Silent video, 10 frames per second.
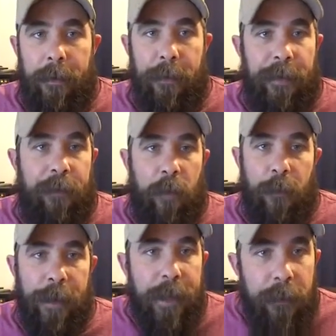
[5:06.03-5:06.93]
3, 4
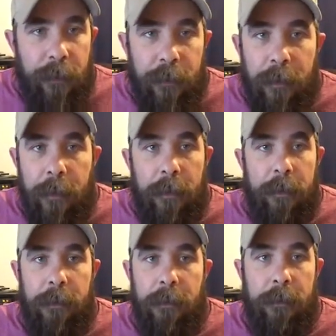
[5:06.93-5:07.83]
weeks.
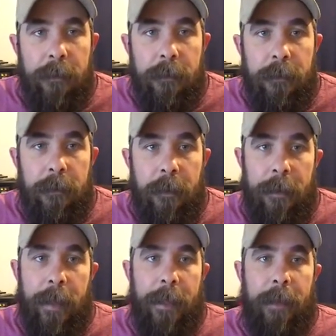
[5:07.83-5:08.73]

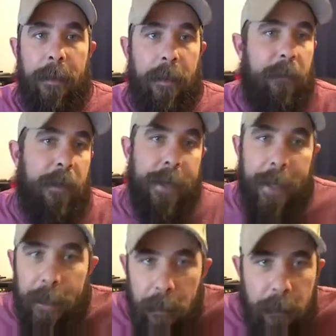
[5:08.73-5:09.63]
Okay, I've already
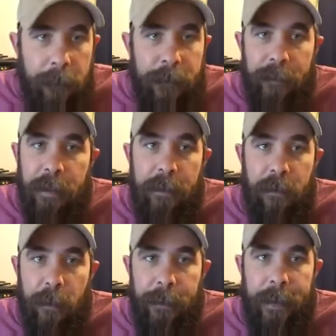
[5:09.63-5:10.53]
got 15,
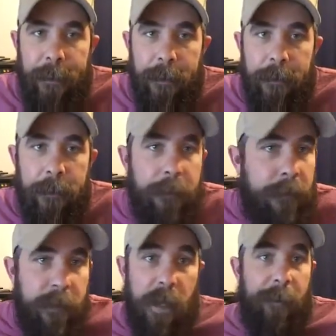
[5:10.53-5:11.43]
20 people.
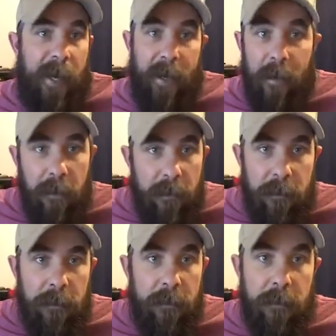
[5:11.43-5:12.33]
It's not bad.
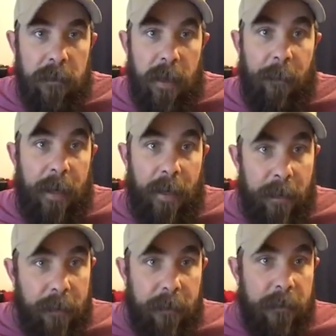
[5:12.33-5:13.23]
It's not
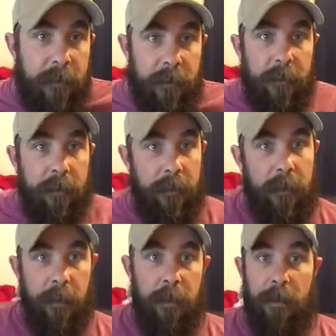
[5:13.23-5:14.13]
bad,
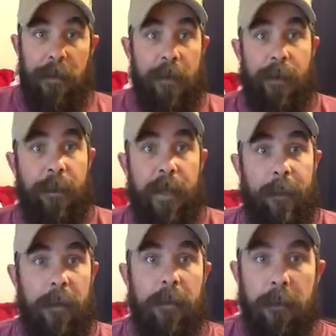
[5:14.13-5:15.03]
and they're good
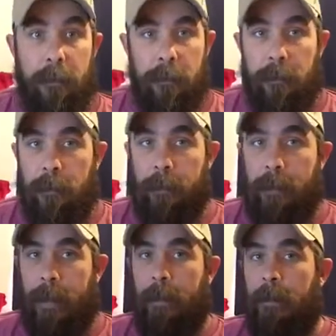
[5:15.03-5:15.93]
people.
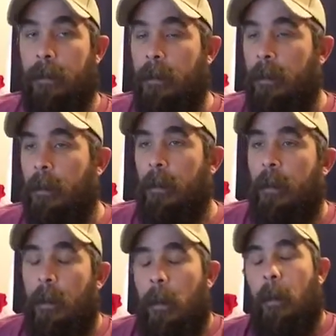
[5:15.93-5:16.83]
Okay,
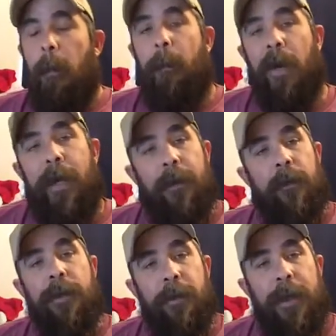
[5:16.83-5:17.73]
but
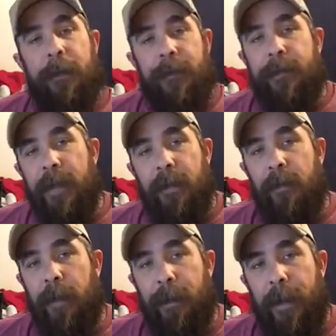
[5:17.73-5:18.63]
when you get 15,
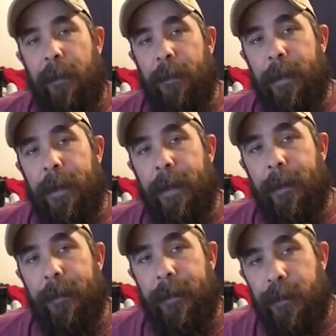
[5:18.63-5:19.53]
20 people in
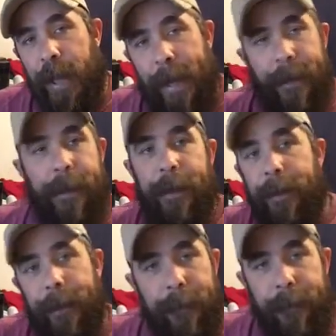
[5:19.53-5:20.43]
there chatting it
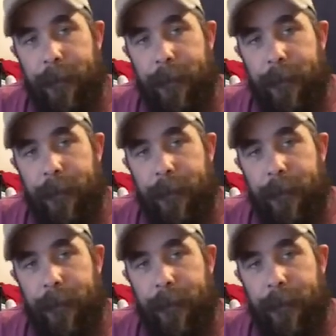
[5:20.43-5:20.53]
up,